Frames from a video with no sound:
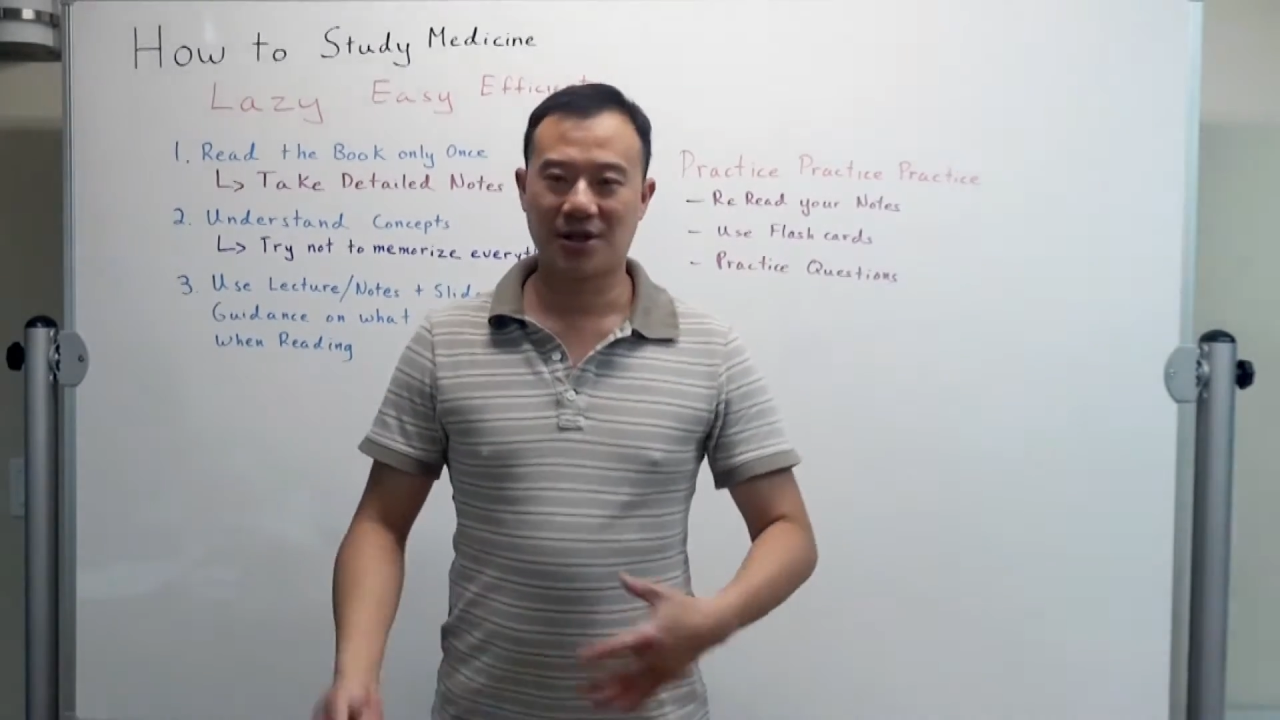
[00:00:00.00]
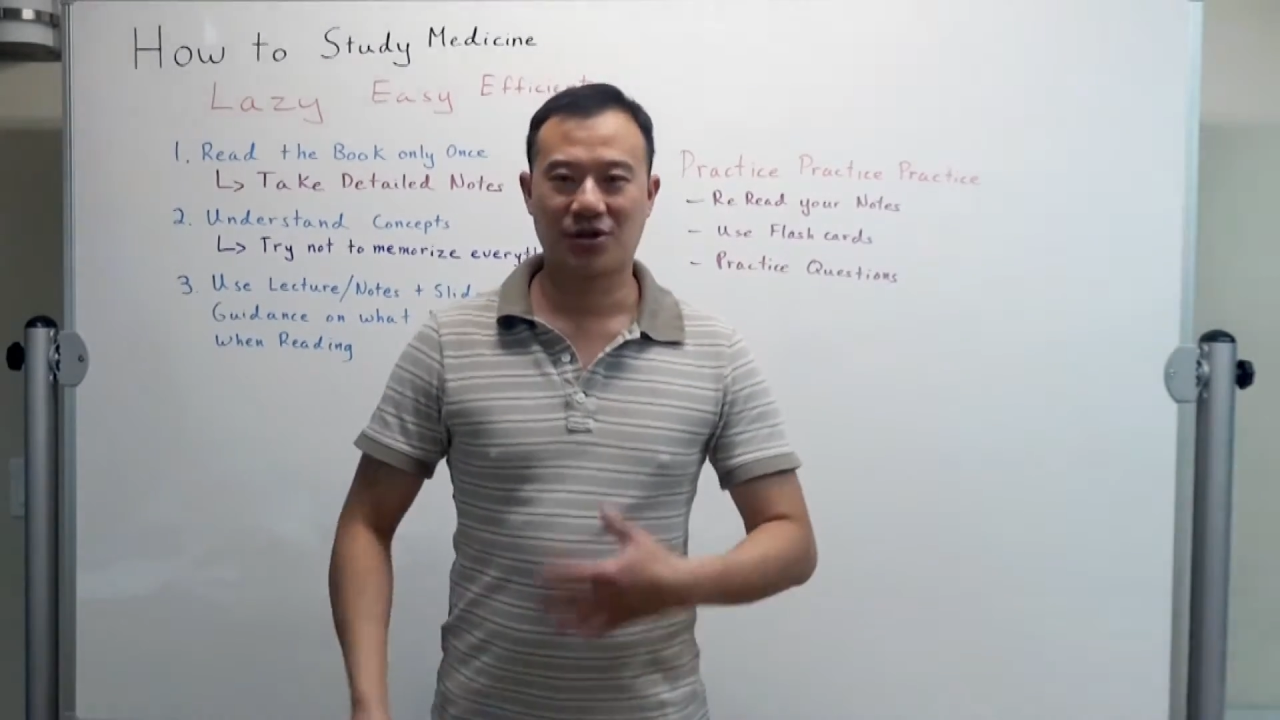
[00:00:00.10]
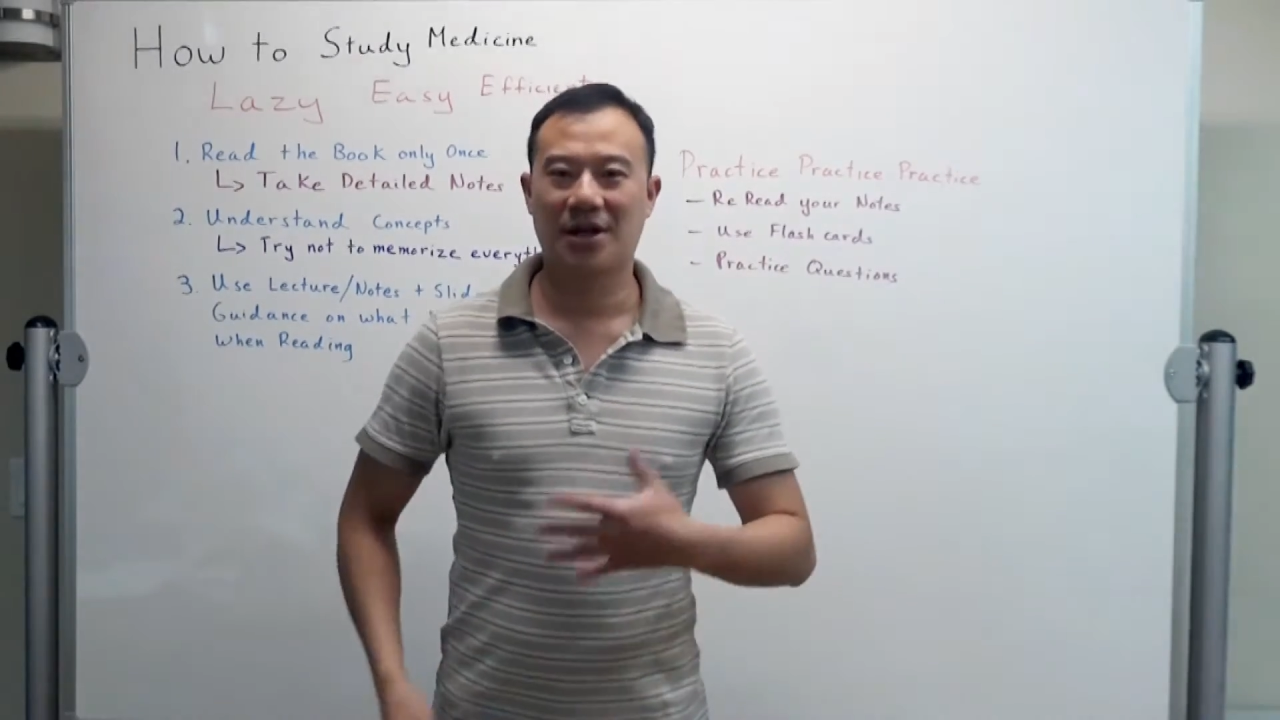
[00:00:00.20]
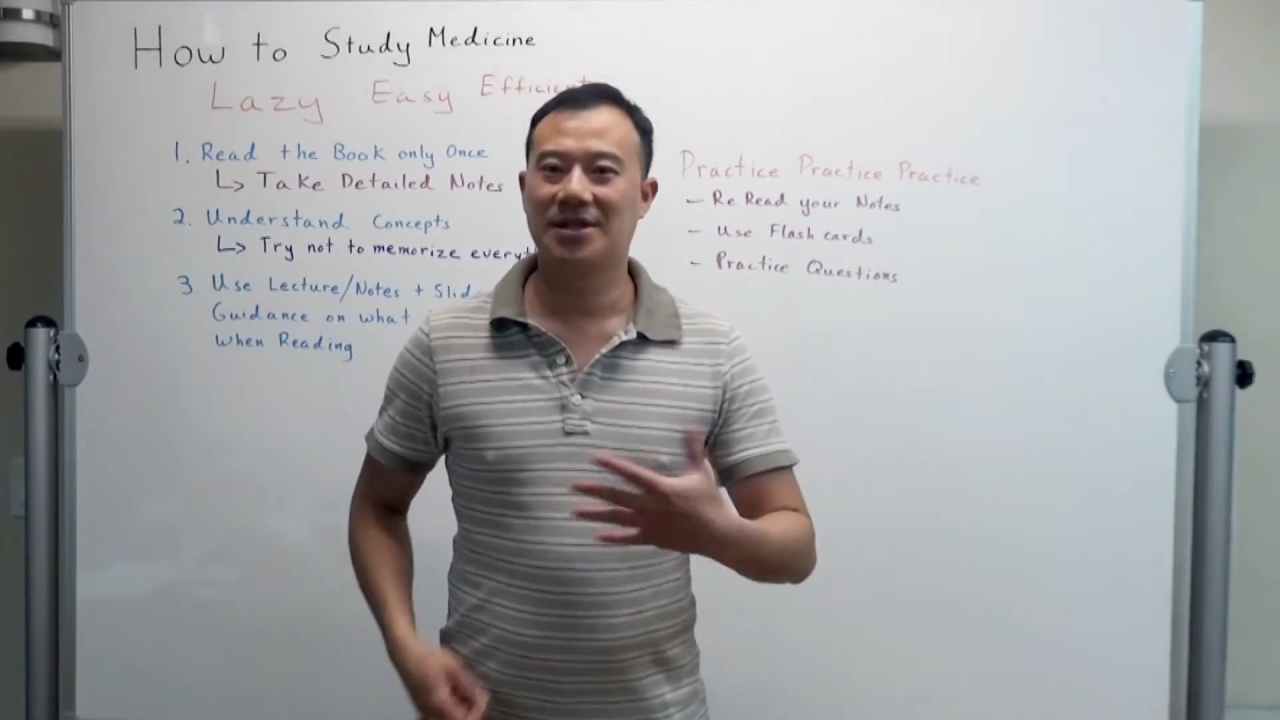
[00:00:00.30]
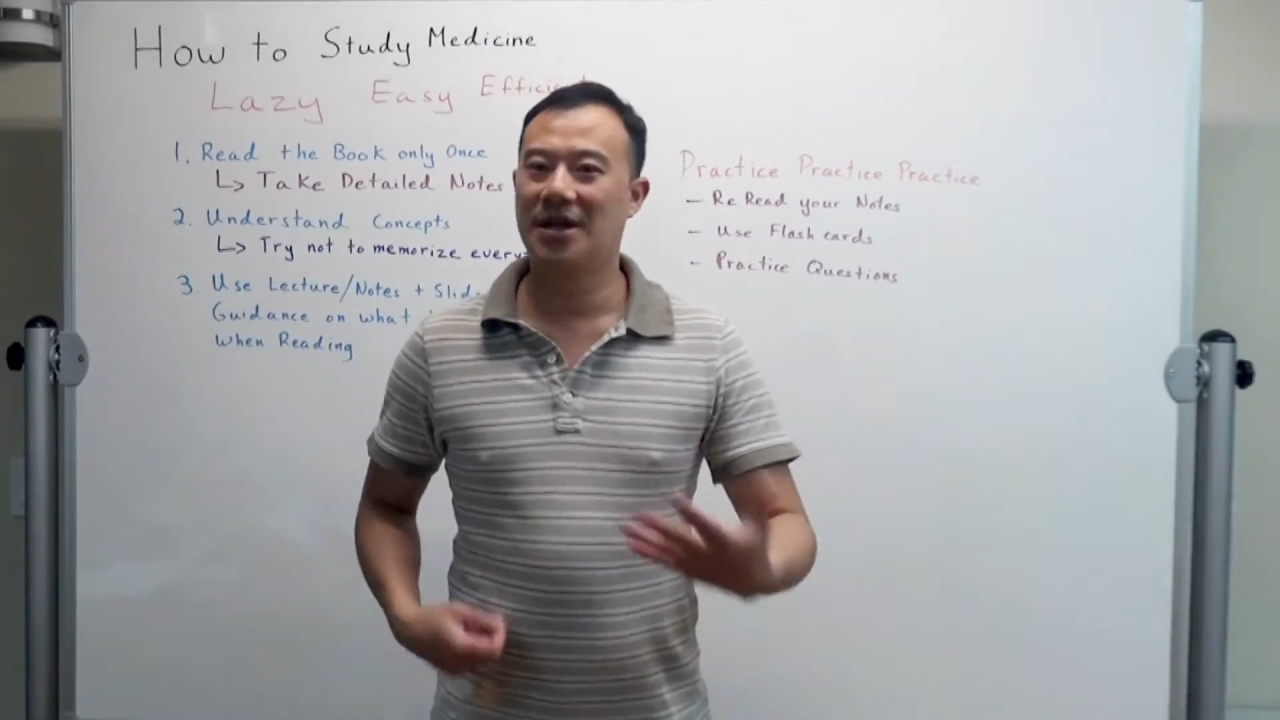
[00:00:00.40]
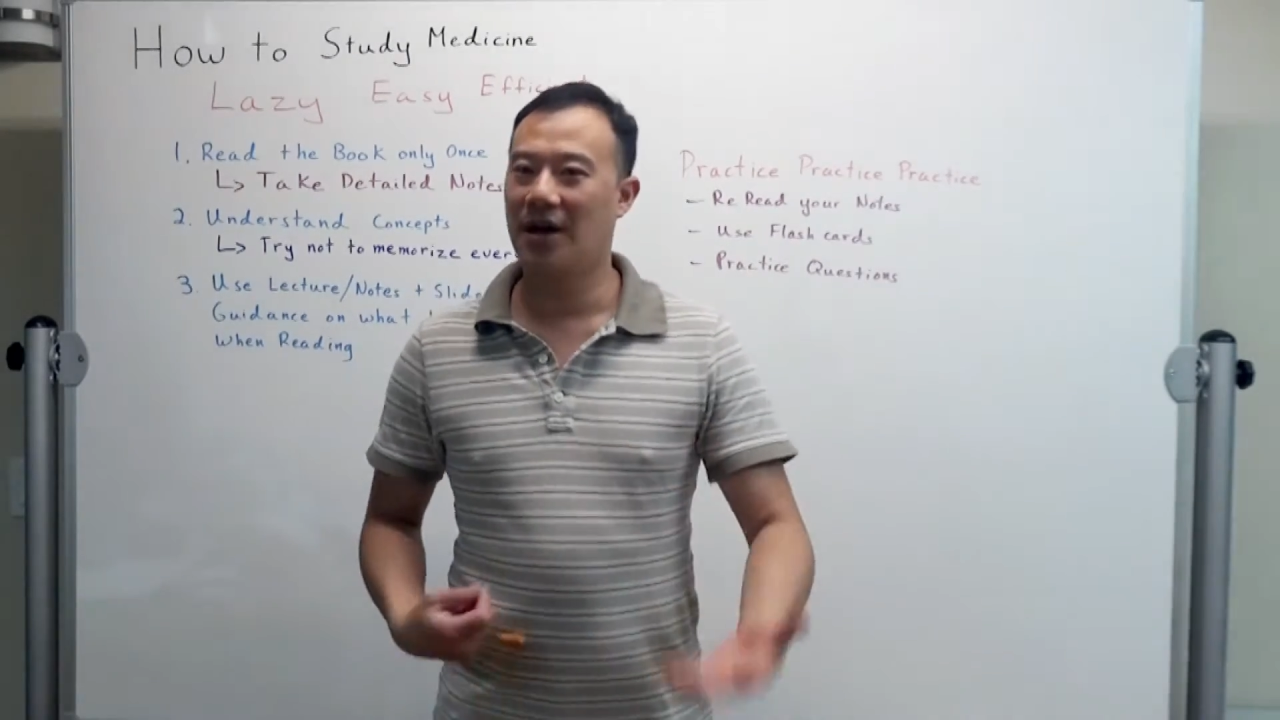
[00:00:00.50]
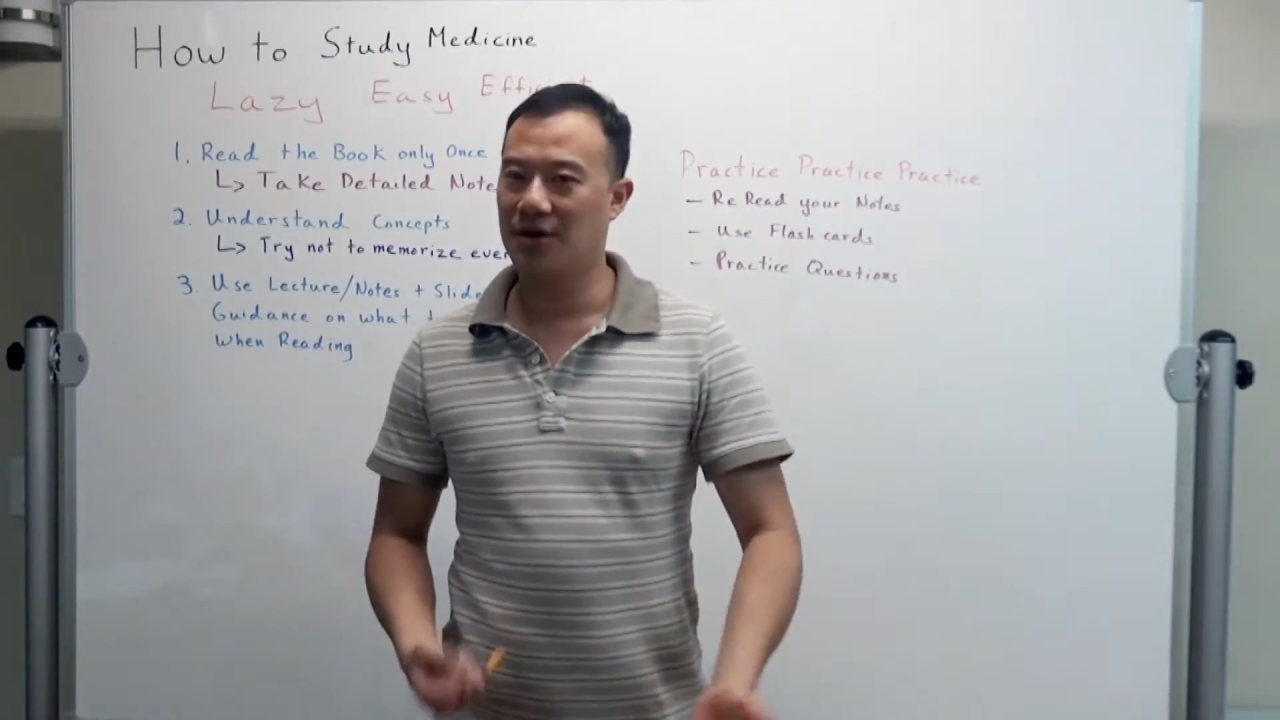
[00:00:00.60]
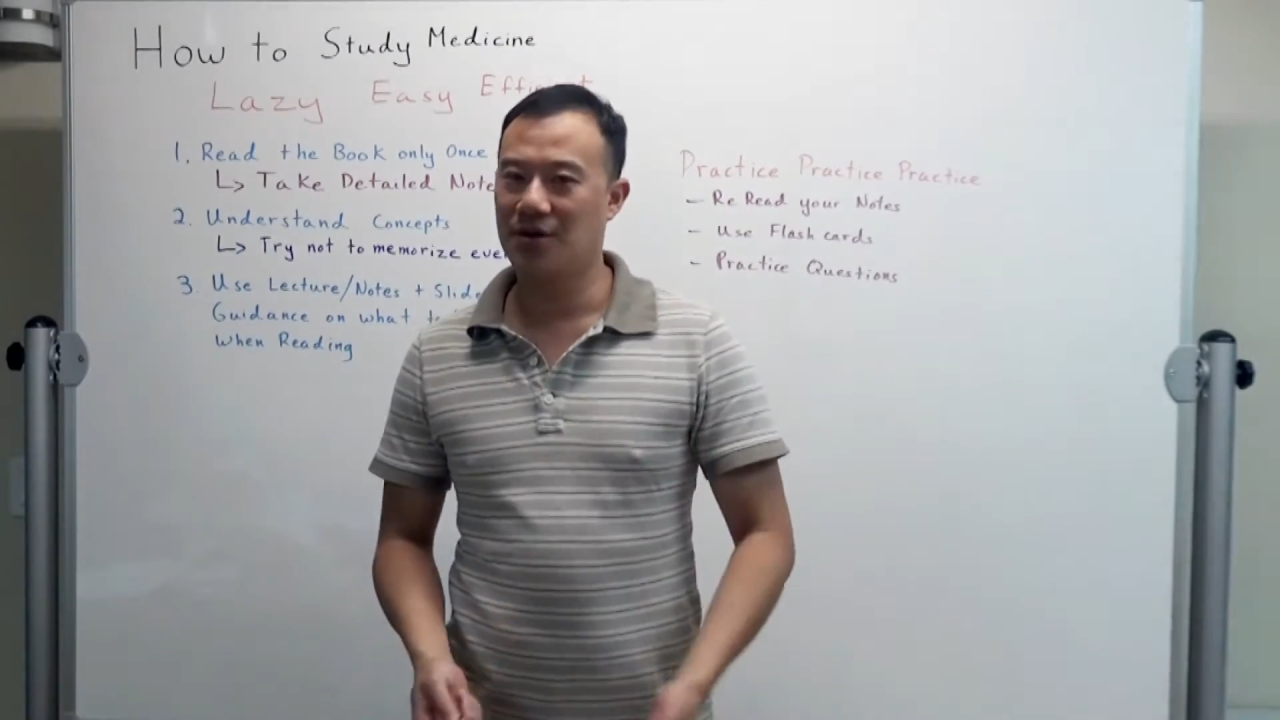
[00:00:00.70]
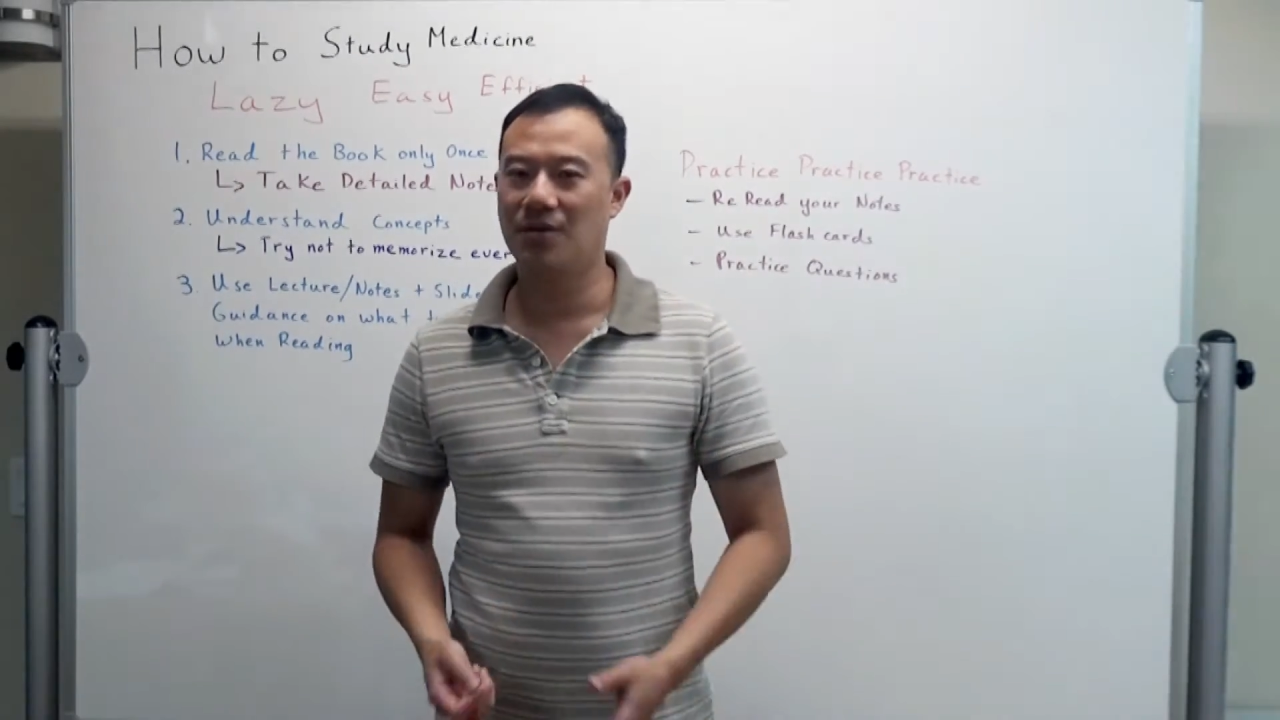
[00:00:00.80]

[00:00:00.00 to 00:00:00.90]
I try to tell